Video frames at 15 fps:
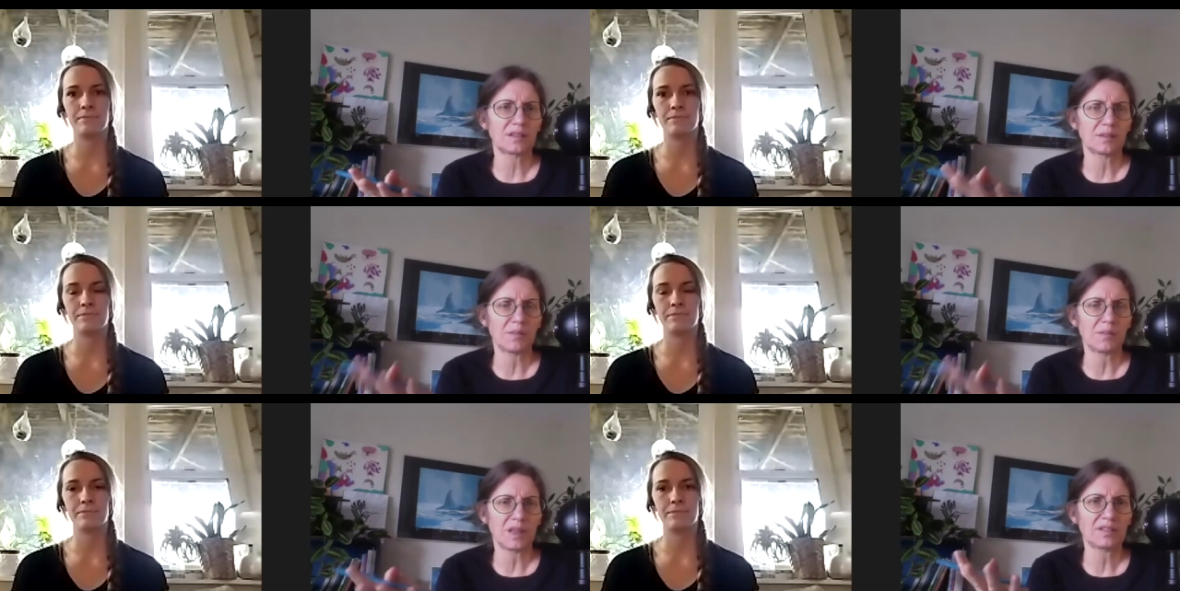
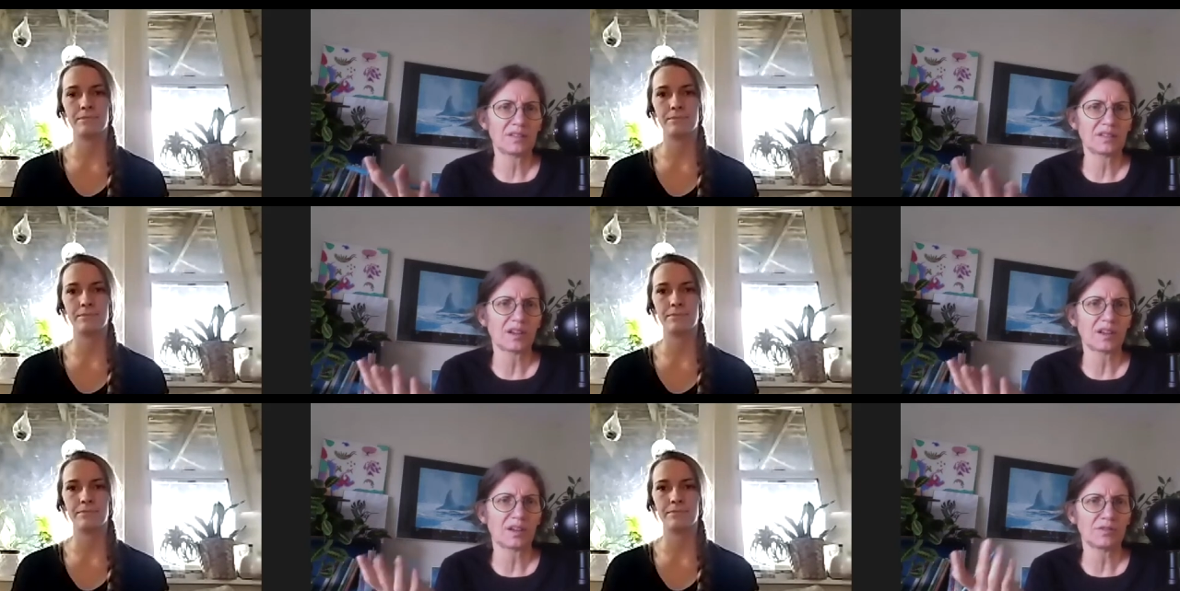
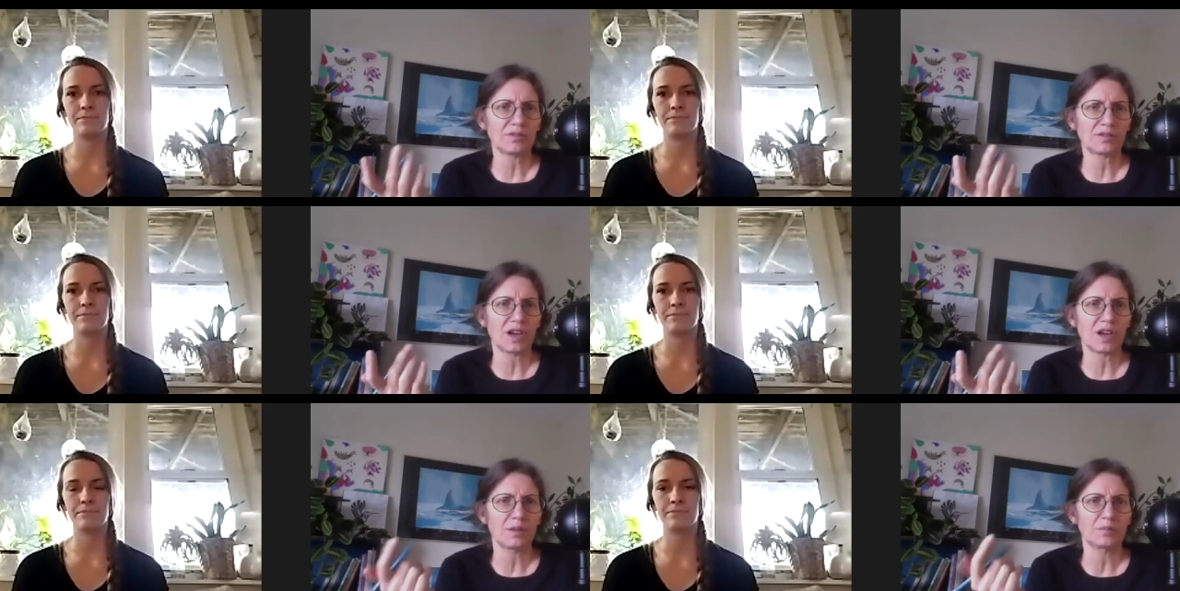Speaker 1: myths of
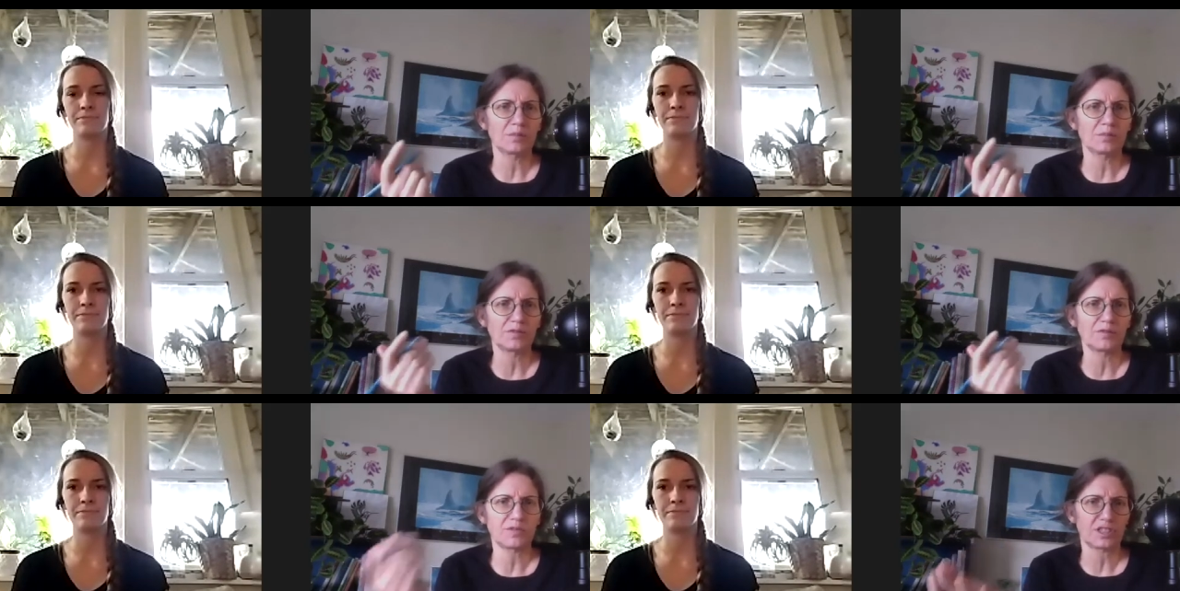
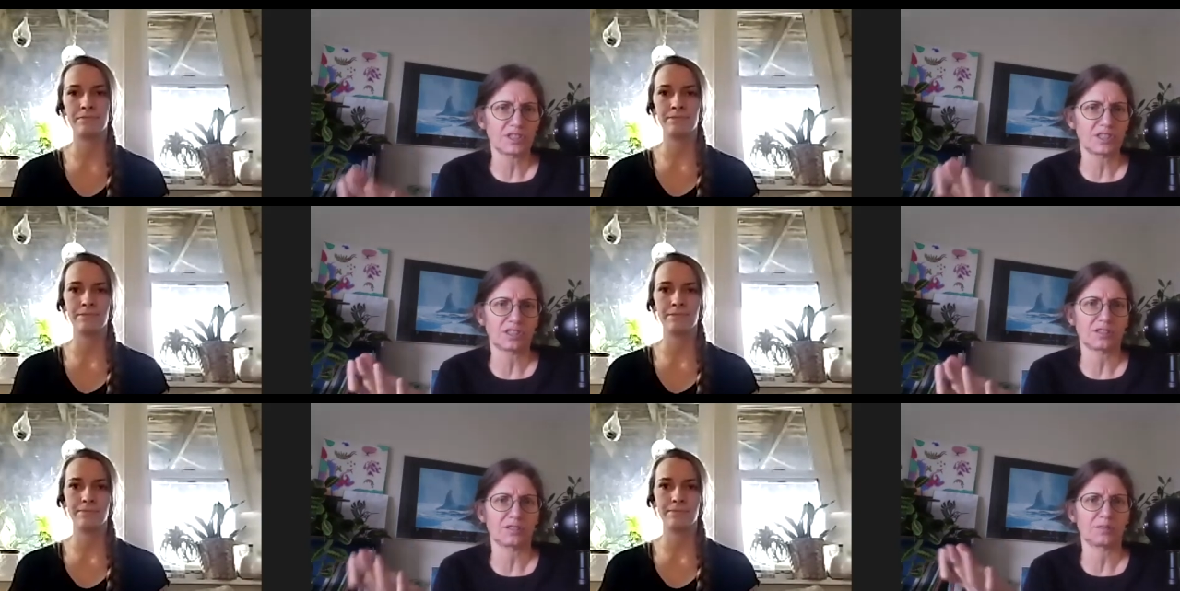um,
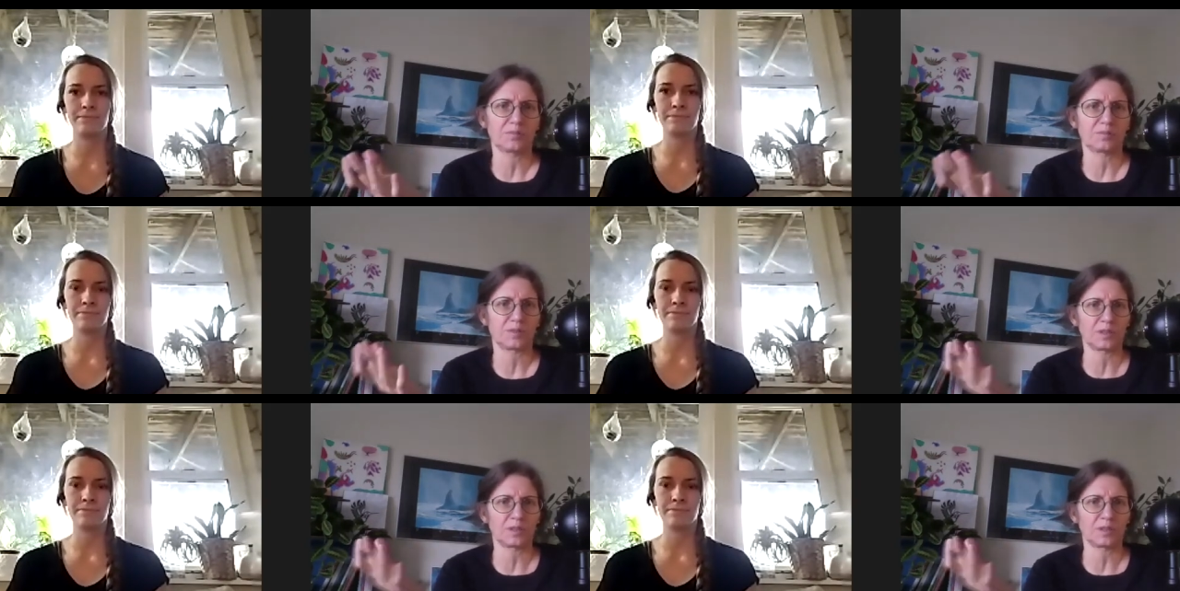fishes uh,